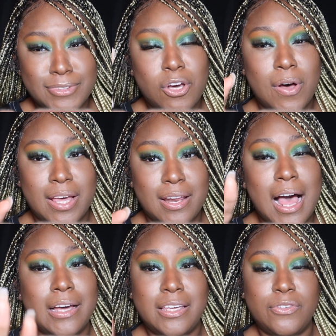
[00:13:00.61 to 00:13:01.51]
Go ahead.
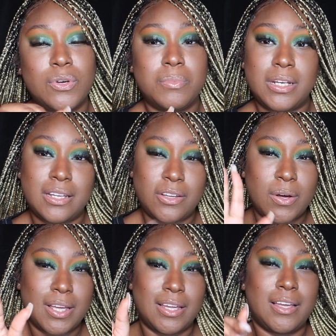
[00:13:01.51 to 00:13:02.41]
I'll give you a minute.
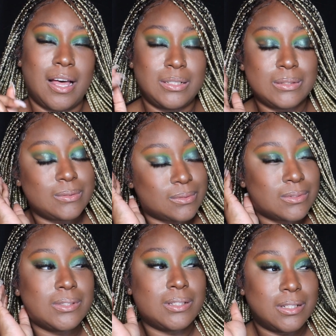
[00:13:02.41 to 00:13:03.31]
Go ahead.
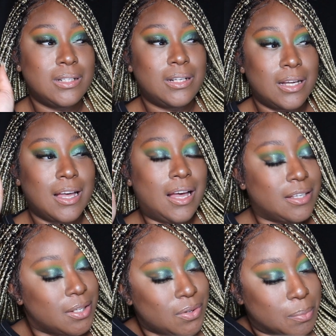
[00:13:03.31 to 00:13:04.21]
I'll
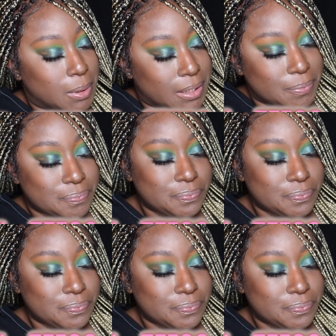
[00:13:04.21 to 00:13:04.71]
give you a minute.